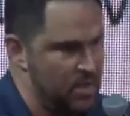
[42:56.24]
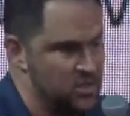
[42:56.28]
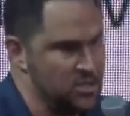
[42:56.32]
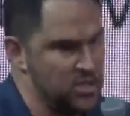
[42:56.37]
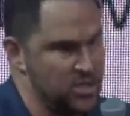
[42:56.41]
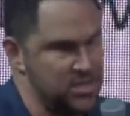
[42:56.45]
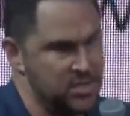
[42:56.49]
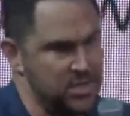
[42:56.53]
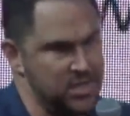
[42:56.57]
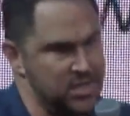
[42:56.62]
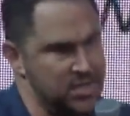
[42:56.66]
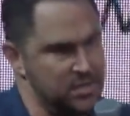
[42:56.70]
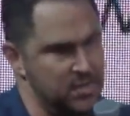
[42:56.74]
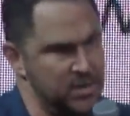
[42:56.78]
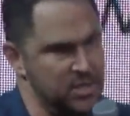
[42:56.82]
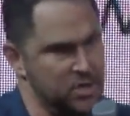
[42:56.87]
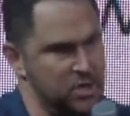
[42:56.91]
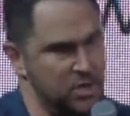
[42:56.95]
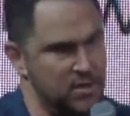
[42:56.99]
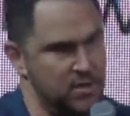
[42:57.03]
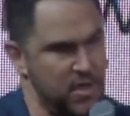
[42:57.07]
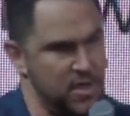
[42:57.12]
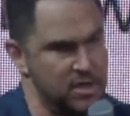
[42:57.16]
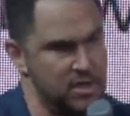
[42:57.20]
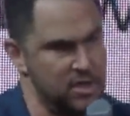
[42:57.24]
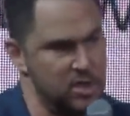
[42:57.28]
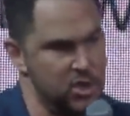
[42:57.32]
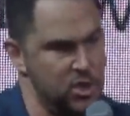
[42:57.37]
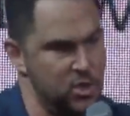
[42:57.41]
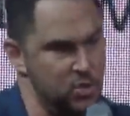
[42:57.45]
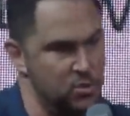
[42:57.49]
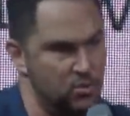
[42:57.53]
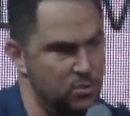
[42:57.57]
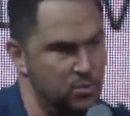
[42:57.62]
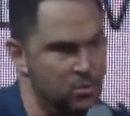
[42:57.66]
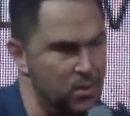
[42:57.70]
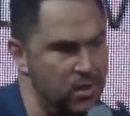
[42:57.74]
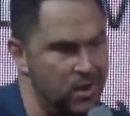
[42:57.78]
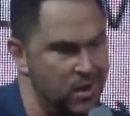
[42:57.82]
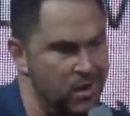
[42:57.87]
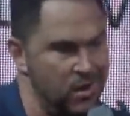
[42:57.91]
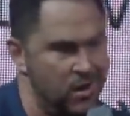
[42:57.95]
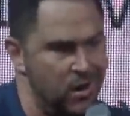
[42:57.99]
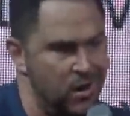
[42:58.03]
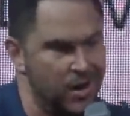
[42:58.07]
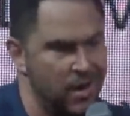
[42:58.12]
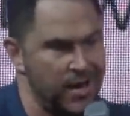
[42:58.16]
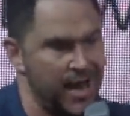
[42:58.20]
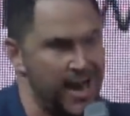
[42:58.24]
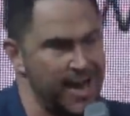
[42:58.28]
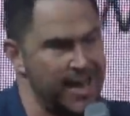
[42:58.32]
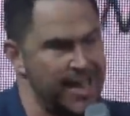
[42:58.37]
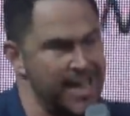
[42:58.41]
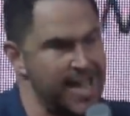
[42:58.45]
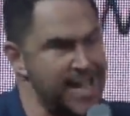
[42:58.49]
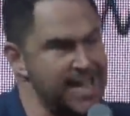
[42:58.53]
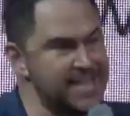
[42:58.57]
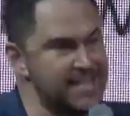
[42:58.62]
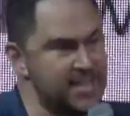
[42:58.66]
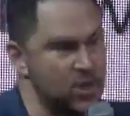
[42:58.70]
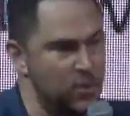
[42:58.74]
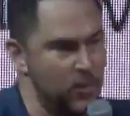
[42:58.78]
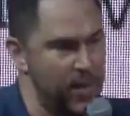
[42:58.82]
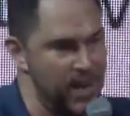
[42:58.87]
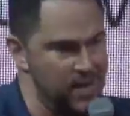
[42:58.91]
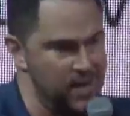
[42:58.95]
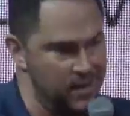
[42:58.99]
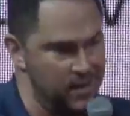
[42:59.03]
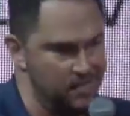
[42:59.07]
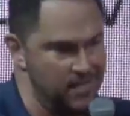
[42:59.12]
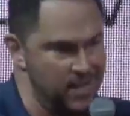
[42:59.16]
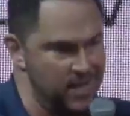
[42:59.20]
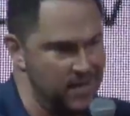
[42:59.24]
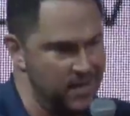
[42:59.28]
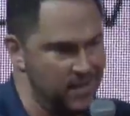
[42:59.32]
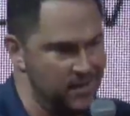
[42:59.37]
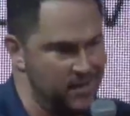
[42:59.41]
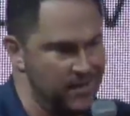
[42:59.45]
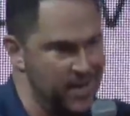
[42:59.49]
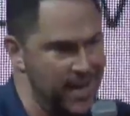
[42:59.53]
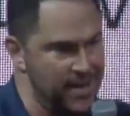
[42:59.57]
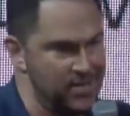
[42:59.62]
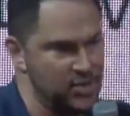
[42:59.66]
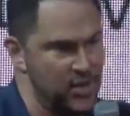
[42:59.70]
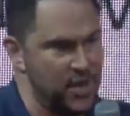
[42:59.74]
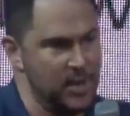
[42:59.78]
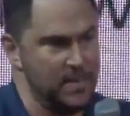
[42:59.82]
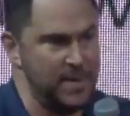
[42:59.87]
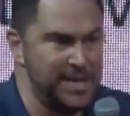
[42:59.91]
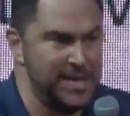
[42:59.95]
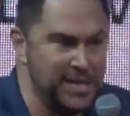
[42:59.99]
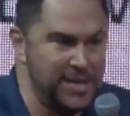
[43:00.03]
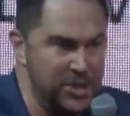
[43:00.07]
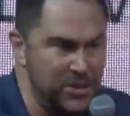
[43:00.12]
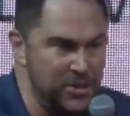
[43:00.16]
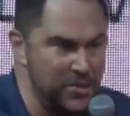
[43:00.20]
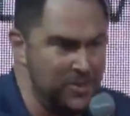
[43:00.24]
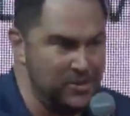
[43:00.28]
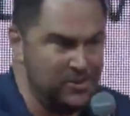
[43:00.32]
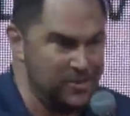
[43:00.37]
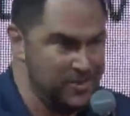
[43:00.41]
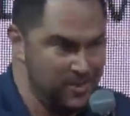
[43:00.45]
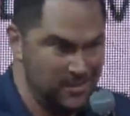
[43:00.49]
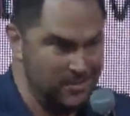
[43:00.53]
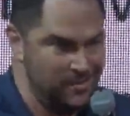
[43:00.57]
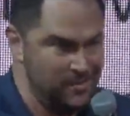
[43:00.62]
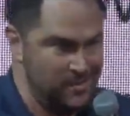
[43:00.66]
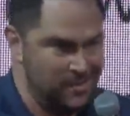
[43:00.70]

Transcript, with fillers: You just need to make sure that the two are not integrated, meaning you're not trying to be cute.